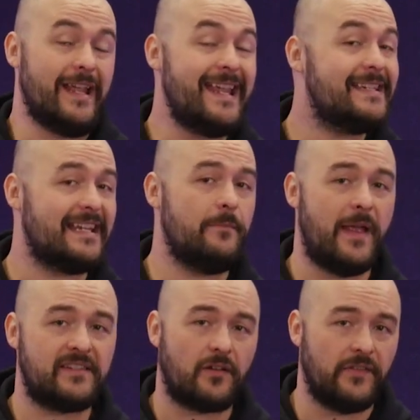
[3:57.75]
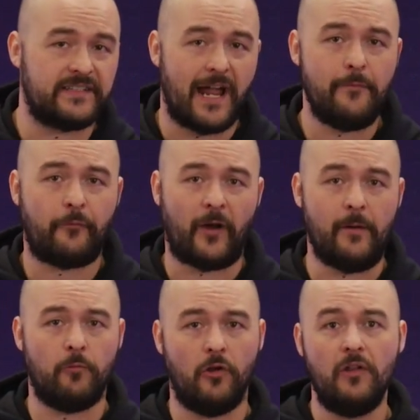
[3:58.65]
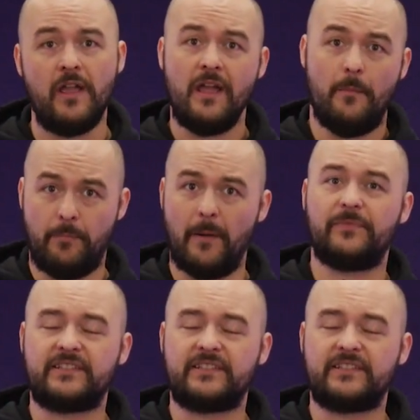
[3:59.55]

easy based on the time frame, well, bump